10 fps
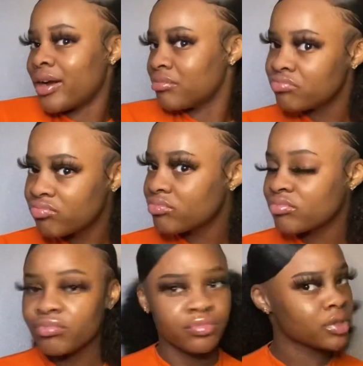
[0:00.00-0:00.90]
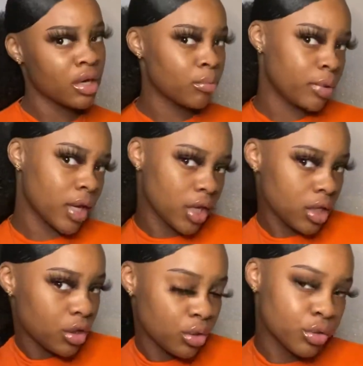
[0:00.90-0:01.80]
But
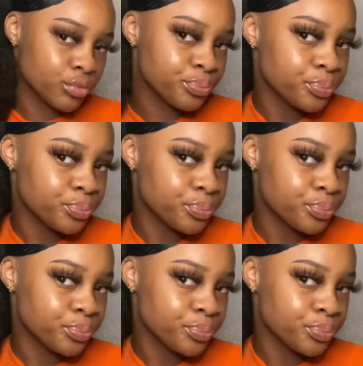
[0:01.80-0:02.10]
anywho,